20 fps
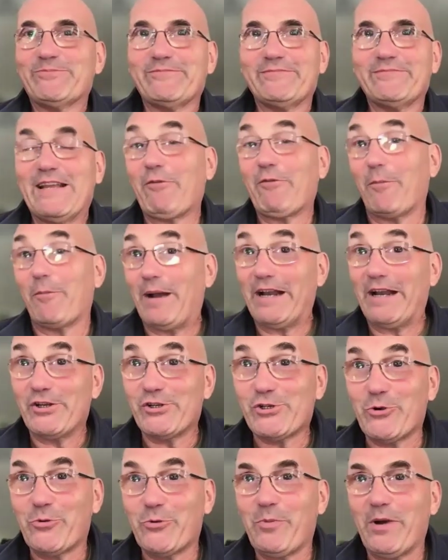never mind a
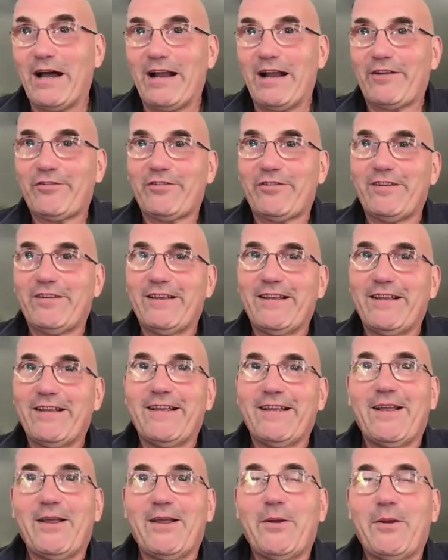jukebox.
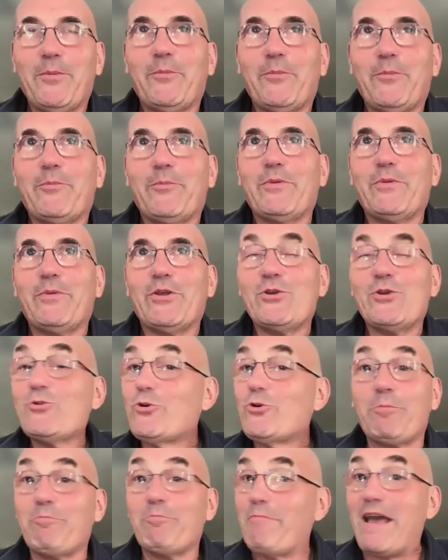You
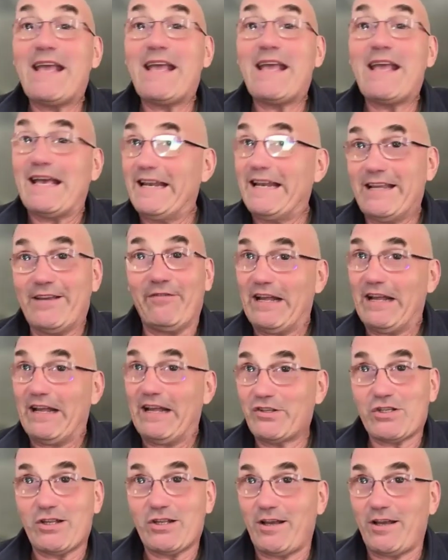couldn't make any of that
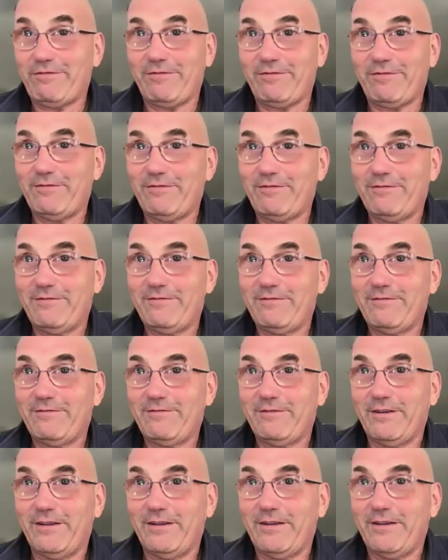stuff
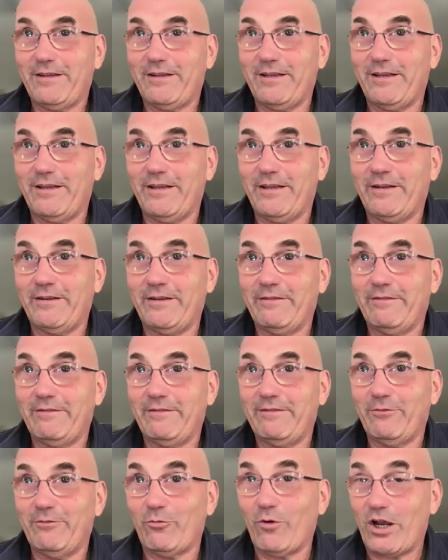in
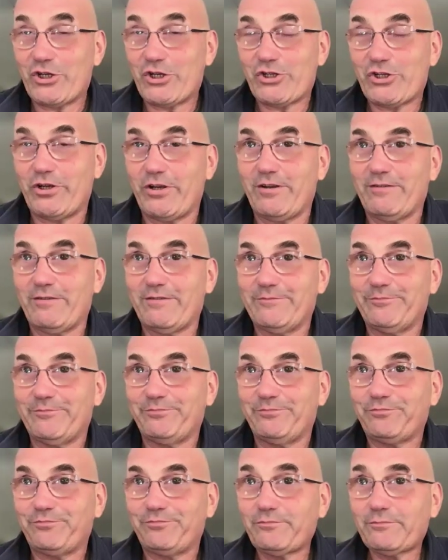Russia
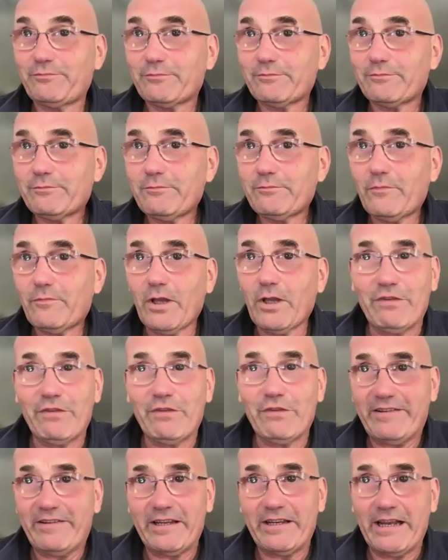of
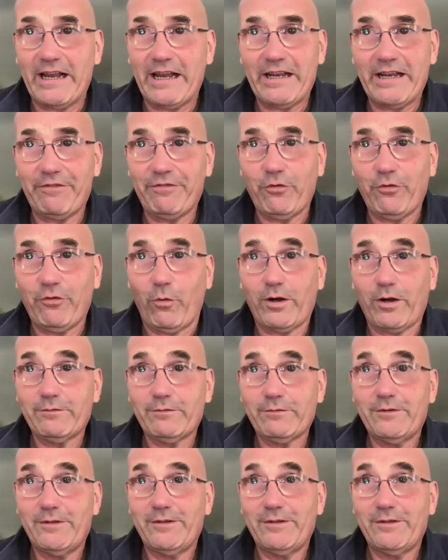1994.
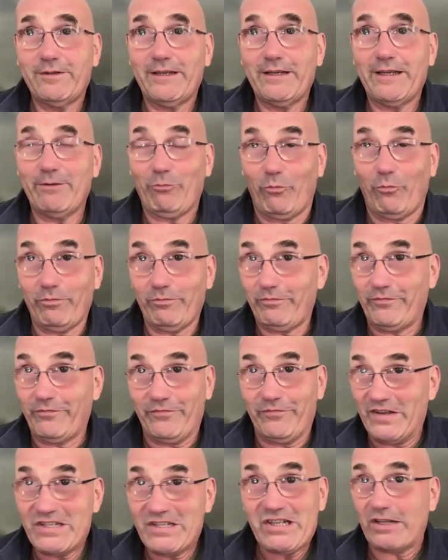It
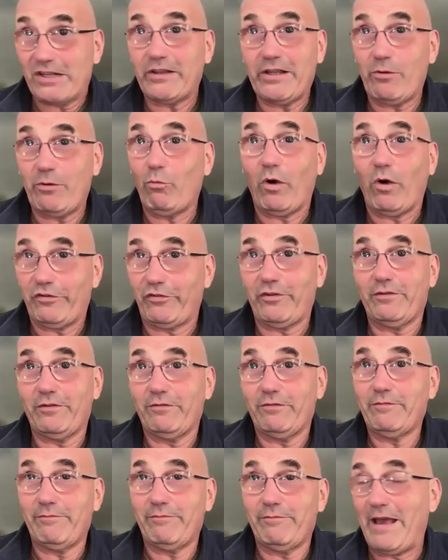physically wasn't
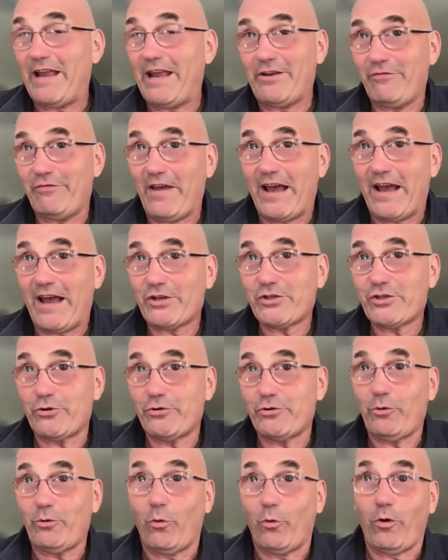
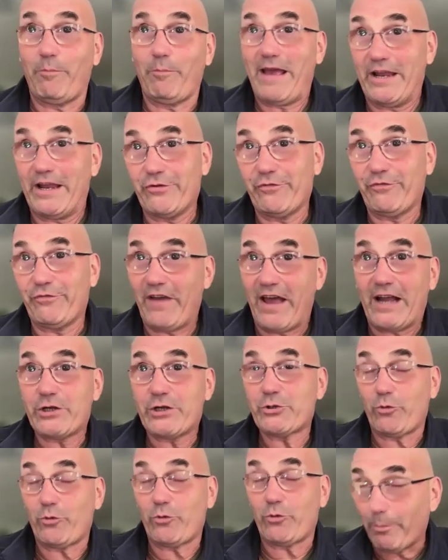manufactured or
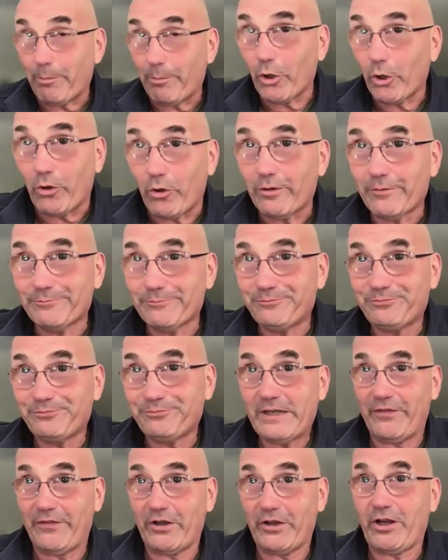manufacturable
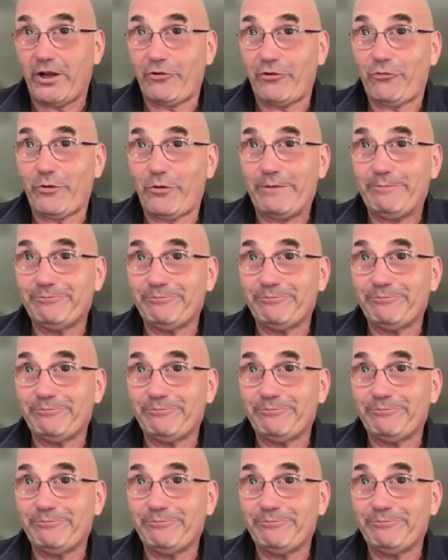in the country.